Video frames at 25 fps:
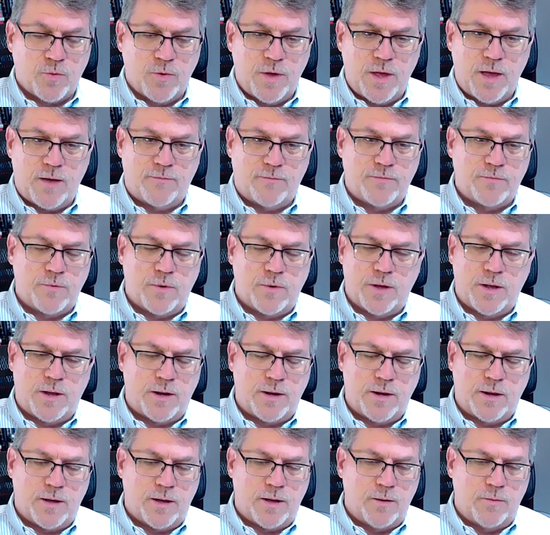we have
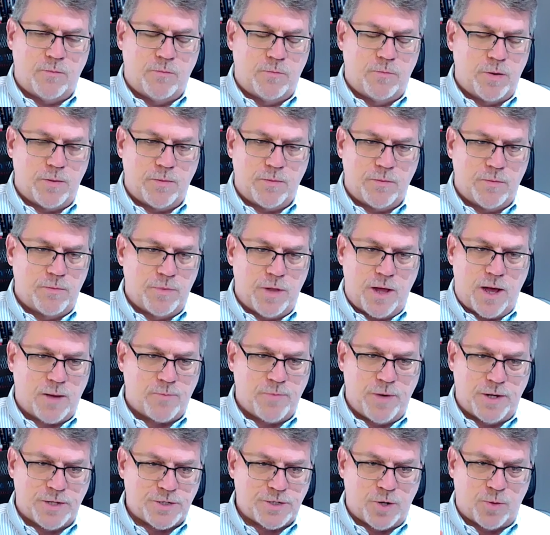a
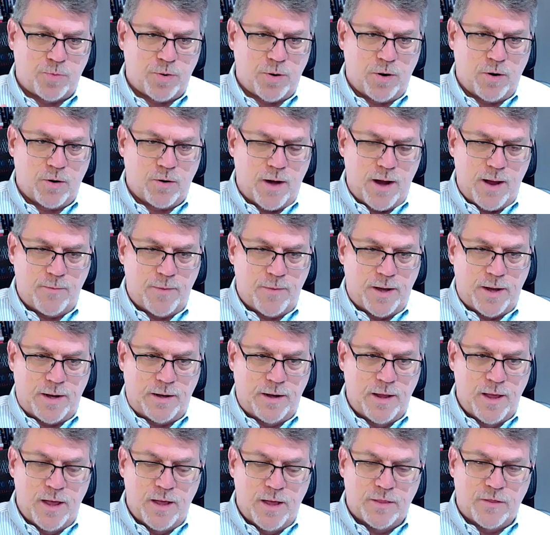blockbuster program
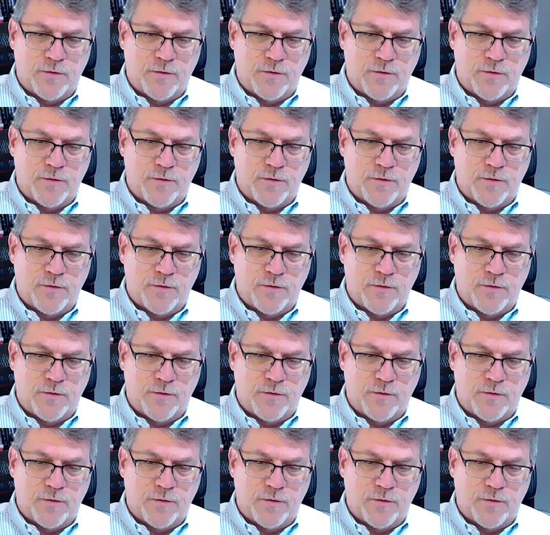on